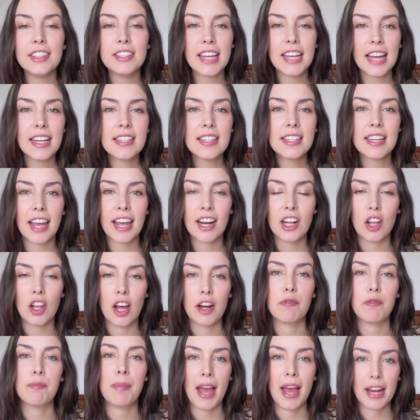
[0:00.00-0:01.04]
I tend to get a
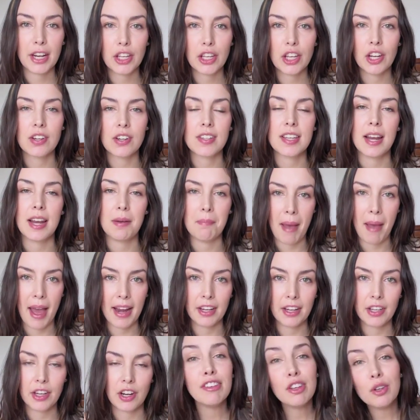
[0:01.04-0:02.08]
lot of pedicures and
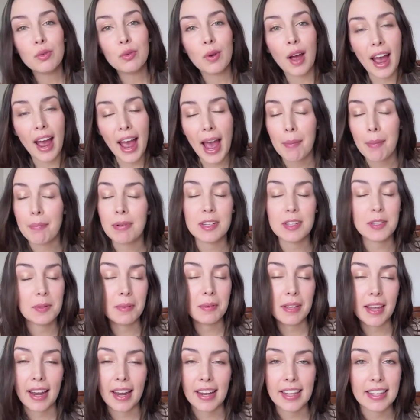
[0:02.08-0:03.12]
manicures. If you happen to
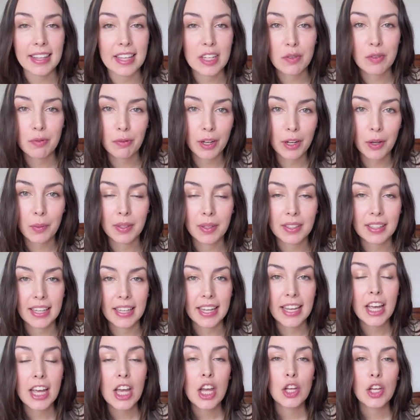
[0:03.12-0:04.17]
be getting these
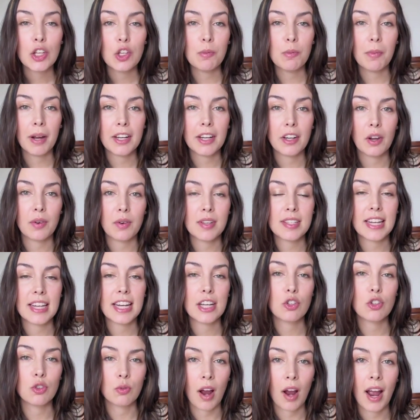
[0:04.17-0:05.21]
frequently, you might notice that
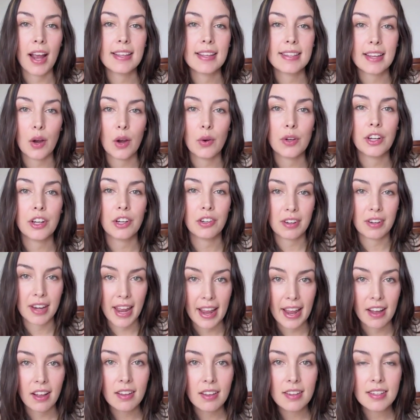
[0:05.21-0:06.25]
it dries out your
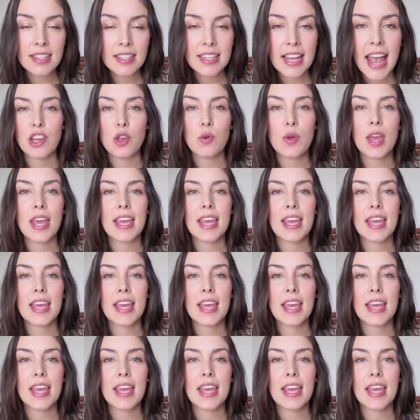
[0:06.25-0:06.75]
nails. You